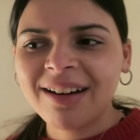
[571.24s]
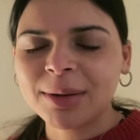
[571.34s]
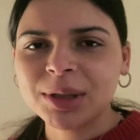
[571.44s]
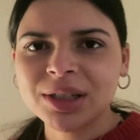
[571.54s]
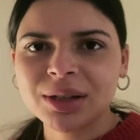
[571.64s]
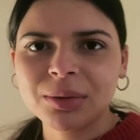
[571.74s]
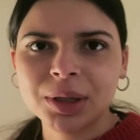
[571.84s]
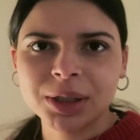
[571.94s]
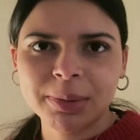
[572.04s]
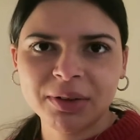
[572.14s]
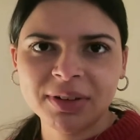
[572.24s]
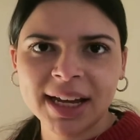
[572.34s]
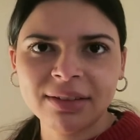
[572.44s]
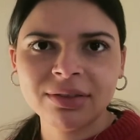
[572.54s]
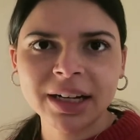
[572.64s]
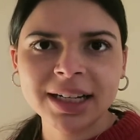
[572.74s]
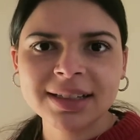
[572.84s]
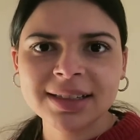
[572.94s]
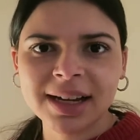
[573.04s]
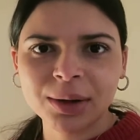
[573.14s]
I'm just gonna watch a bit of
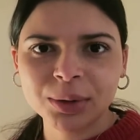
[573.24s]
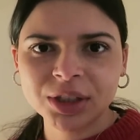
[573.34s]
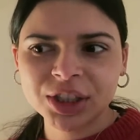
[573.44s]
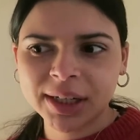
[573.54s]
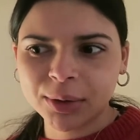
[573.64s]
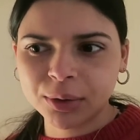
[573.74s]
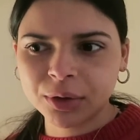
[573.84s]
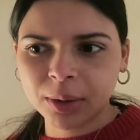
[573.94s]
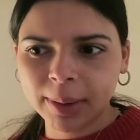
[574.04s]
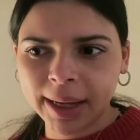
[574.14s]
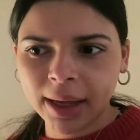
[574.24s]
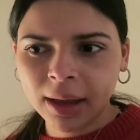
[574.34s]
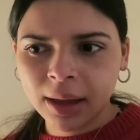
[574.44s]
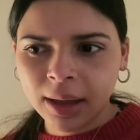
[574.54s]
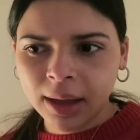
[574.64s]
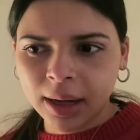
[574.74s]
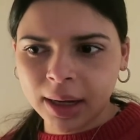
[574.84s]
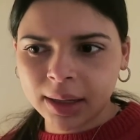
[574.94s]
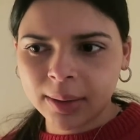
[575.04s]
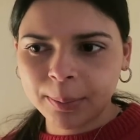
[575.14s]
Netflix now and chill for a bit.
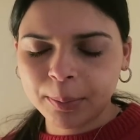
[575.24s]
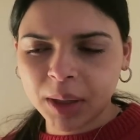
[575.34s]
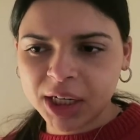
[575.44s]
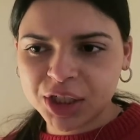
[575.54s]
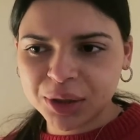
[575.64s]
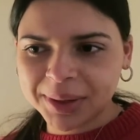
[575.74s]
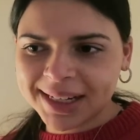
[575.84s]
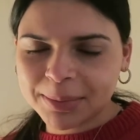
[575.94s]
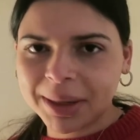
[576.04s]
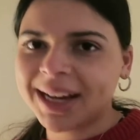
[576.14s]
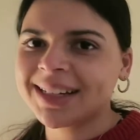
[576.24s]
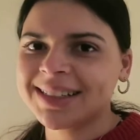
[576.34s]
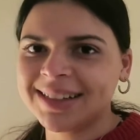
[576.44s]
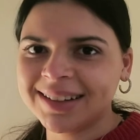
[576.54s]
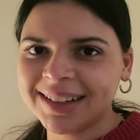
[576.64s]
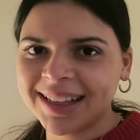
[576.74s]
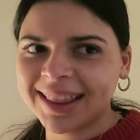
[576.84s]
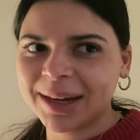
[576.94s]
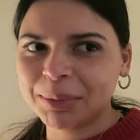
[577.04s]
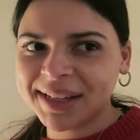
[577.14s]
But I do need to pack tonight,
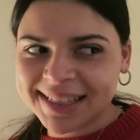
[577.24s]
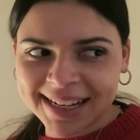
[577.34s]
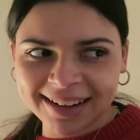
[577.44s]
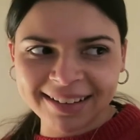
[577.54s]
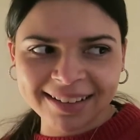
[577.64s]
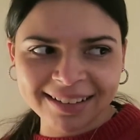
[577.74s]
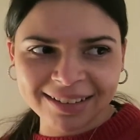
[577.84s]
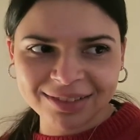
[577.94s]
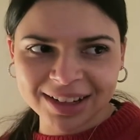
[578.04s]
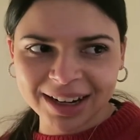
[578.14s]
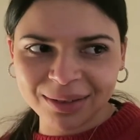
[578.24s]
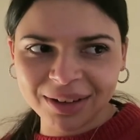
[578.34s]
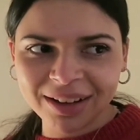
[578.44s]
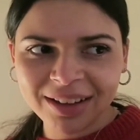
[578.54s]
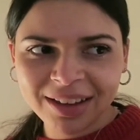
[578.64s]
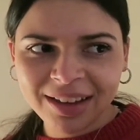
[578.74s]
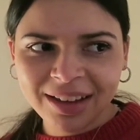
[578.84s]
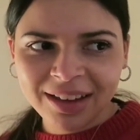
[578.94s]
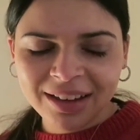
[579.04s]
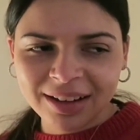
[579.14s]
and that might take like half an hour.
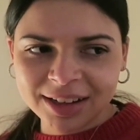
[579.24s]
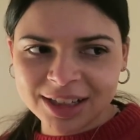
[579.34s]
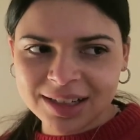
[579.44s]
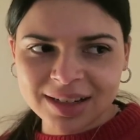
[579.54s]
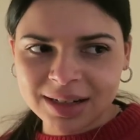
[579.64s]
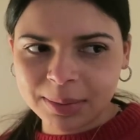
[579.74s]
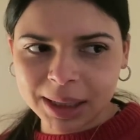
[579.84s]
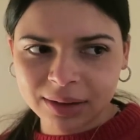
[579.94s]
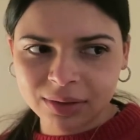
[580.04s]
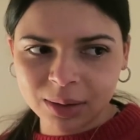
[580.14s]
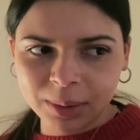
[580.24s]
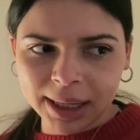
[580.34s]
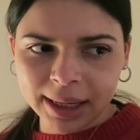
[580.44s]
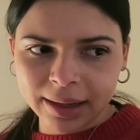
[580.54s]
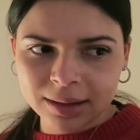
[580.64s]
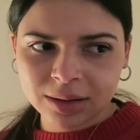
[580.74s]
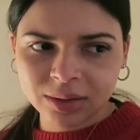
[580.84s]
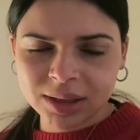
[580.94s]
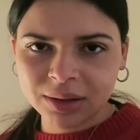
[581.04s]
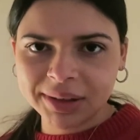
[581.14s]
I just need to pack for the weekend,
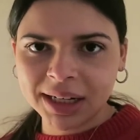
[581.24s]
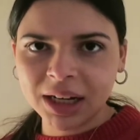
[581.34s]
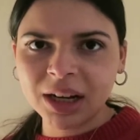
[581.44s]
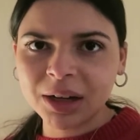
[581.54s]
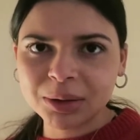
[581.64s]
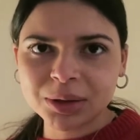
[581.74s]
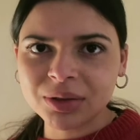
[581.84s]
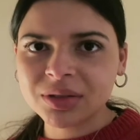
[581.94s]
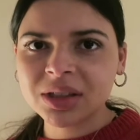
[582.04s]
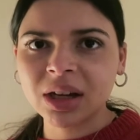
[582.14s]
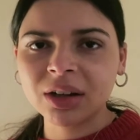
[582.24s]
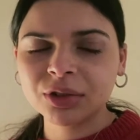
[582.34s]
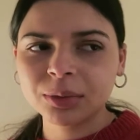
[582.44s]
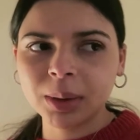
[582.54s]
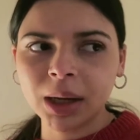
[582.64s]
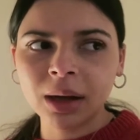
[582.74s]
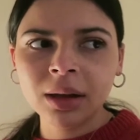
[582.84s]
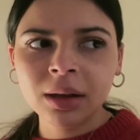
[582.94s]
so I don't need loads of stuff, but